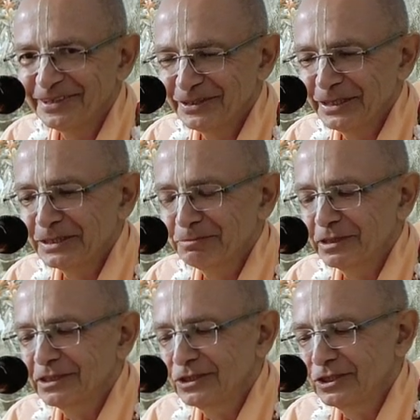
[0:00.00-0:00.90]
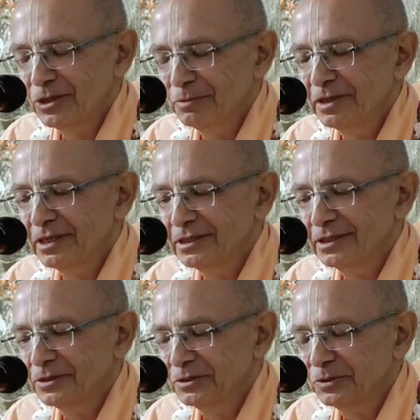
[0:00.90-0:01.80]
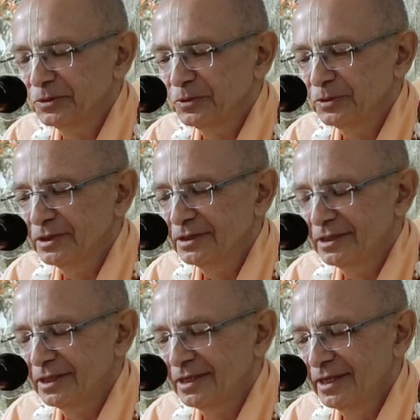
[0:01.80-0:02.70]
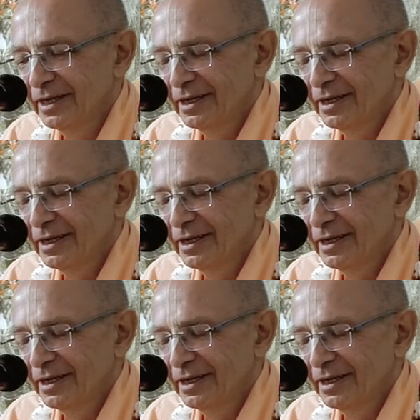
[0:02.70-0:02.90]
Like Bhaktichara Maharaj, he used to call that there are,